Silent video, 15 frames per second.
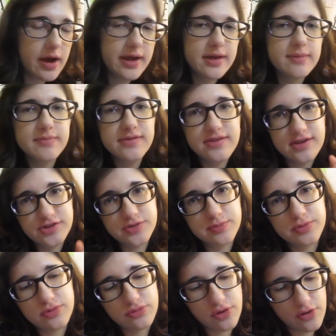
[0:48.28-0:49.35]
I am such a
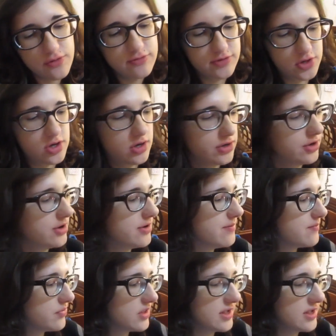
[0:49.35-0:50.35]
pro vlogger.